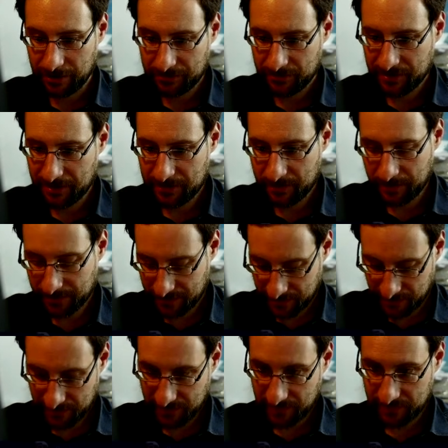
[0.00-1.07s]
to test build
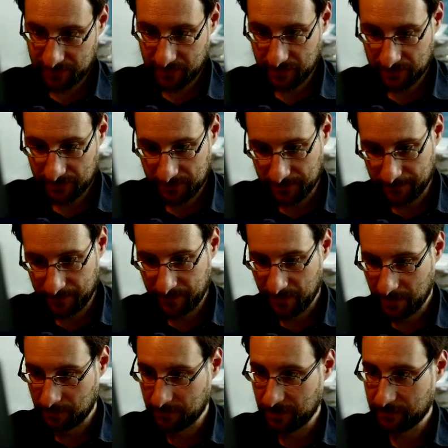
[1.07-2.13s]
this as
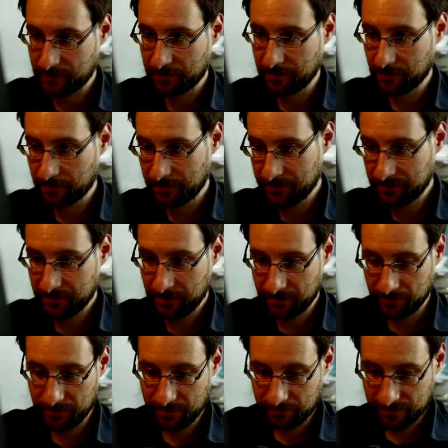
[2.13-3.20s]
whatever. Now I need
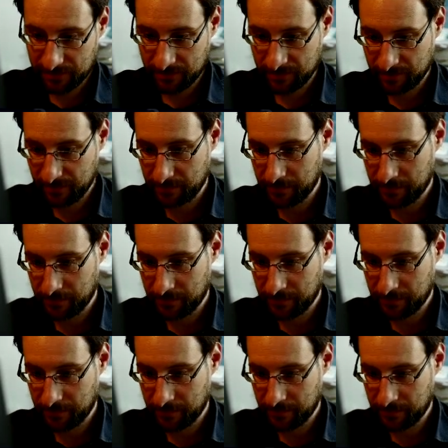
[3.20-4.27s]
to deal with an even more
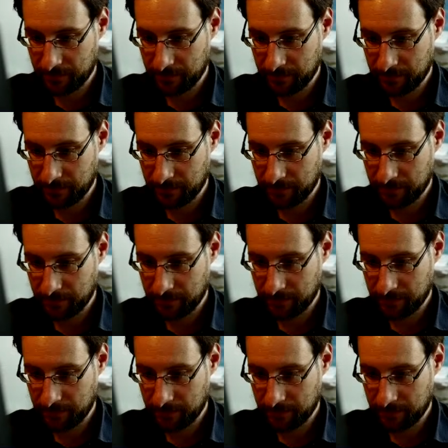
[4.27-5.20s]
conflicting working copy.